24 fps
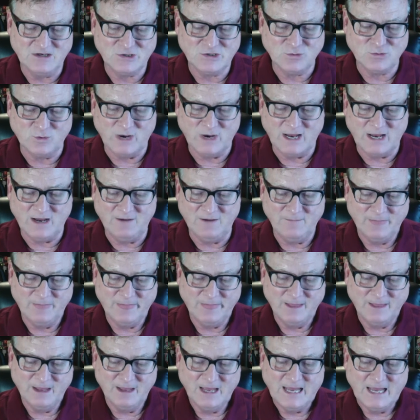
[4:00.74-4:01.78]
red
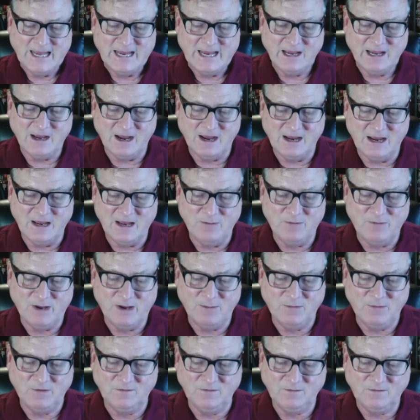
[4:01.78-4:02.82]
cayenne
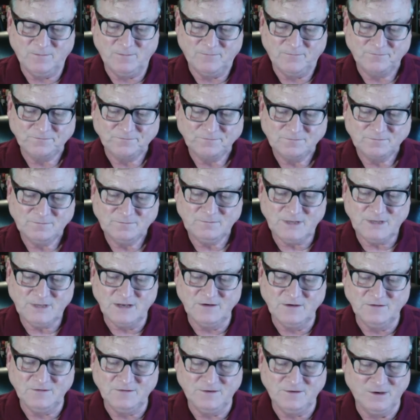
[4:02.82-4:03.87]
peppers,
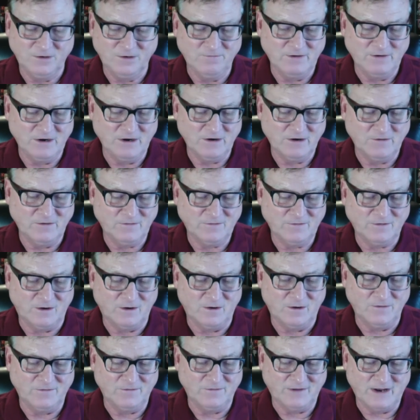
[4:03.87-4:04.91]
distilled vinegar,
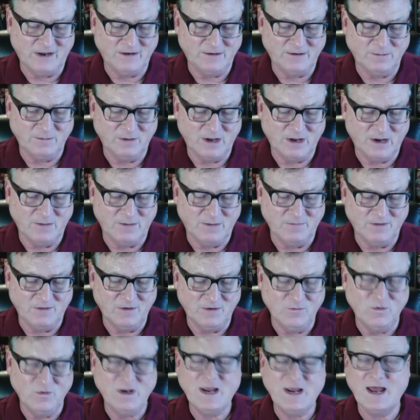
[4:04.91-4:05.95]
salt, xanthan gum.
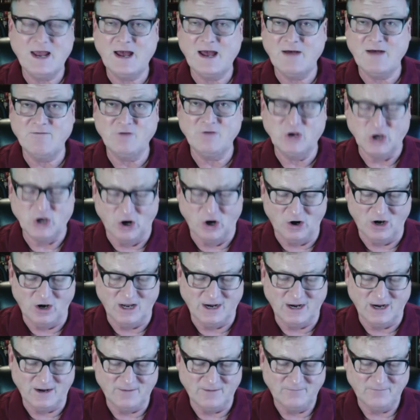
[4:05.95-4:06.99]
Then we have
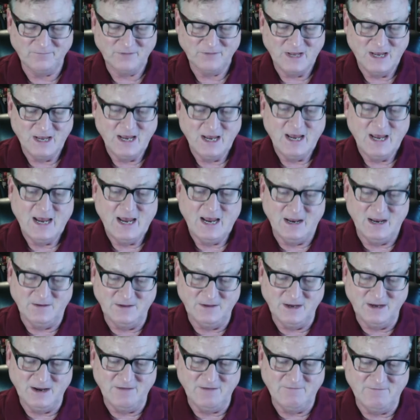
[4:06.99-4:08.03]
garlic. And
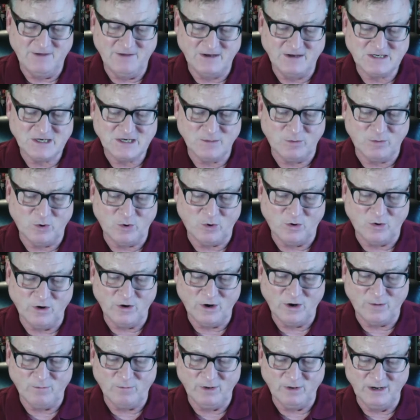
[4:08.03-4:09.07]
then a vegetable
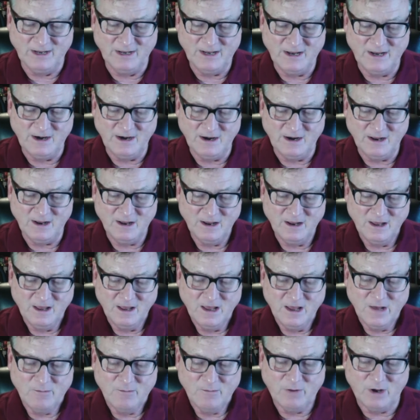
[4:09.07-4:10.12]
oil blend,
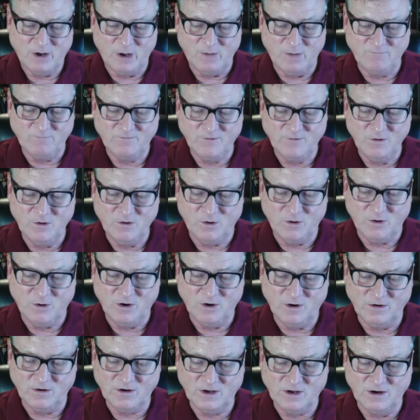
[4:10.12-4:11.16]
palm fruit
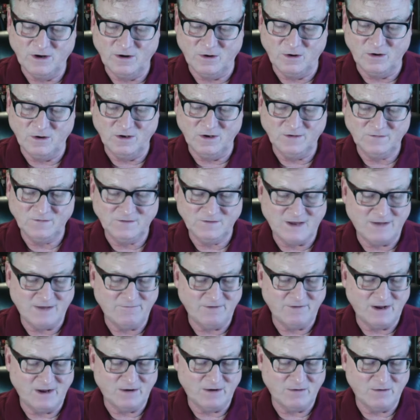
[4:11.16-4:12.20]
oil, canola,
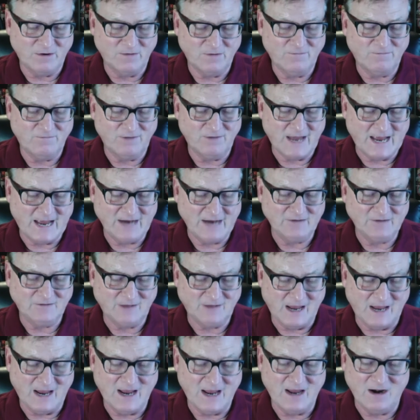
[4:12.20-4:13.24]
safflower, flax,
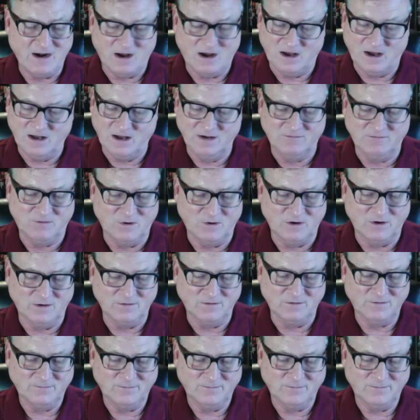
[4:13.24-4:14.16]
and olive oils.